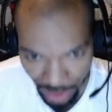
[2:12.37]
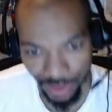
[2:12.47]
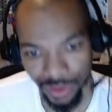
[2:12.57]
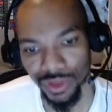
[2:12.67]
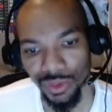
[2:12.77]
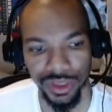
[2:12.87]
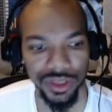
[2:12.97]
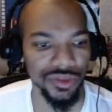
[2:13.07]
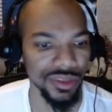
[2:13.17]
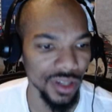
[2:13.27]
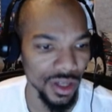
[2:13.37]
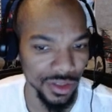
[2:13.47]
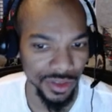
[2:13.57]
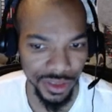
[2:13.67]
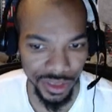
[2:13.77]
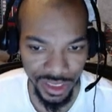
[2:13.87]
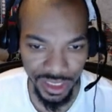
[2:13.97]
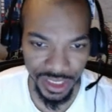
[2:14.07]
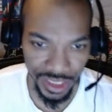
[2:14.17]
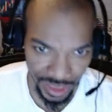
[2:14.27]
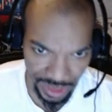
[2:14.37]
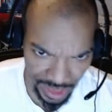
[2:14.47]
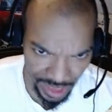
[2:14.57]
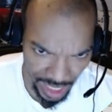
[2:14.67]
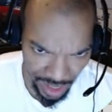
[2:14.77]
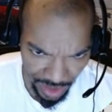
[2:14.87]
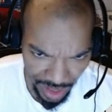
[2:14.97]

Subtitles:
or $23 each share.